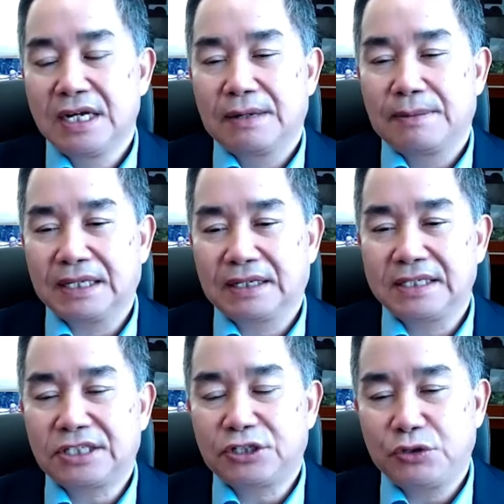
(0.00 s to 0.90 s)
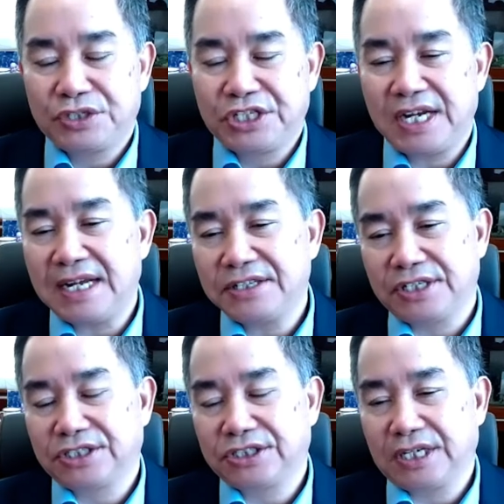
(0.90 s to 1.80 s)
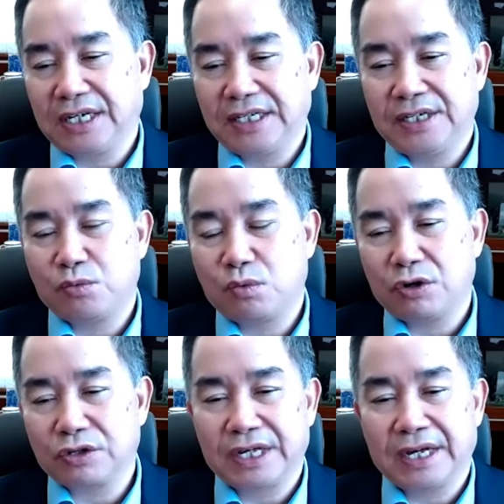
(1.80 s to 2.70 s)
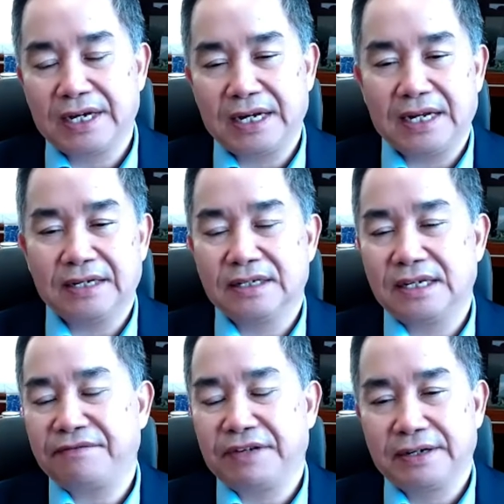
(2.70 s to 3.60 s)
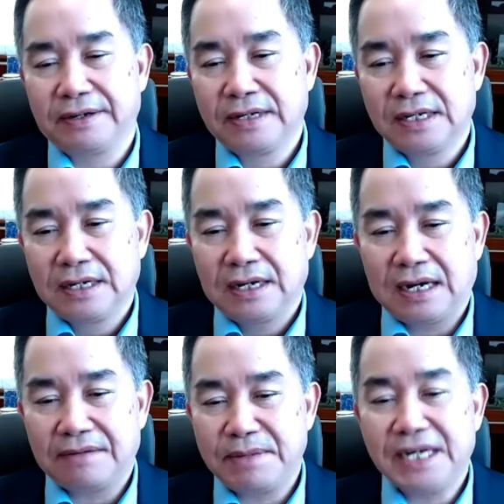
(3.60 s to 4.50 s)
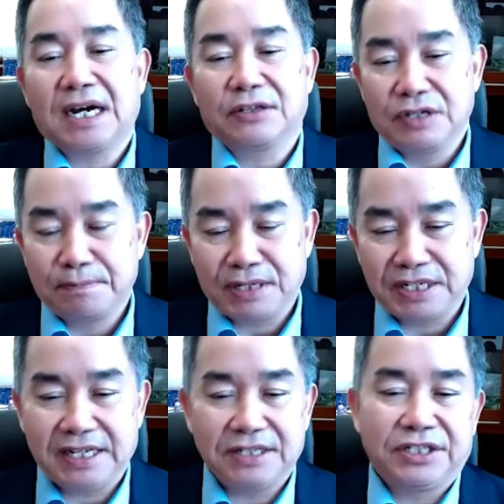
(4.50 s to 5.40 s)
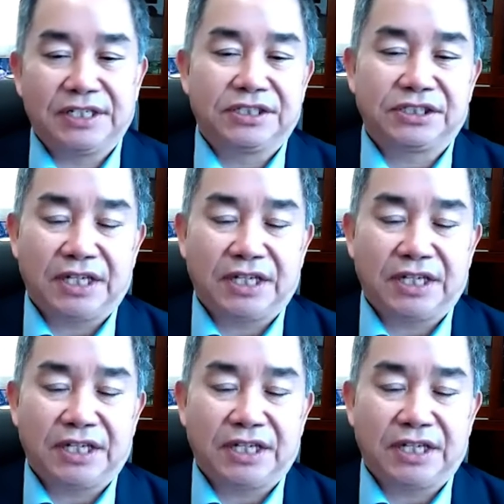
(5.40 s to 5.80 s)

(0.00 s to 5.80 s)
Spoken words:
But these two changes in working and living have many other implications.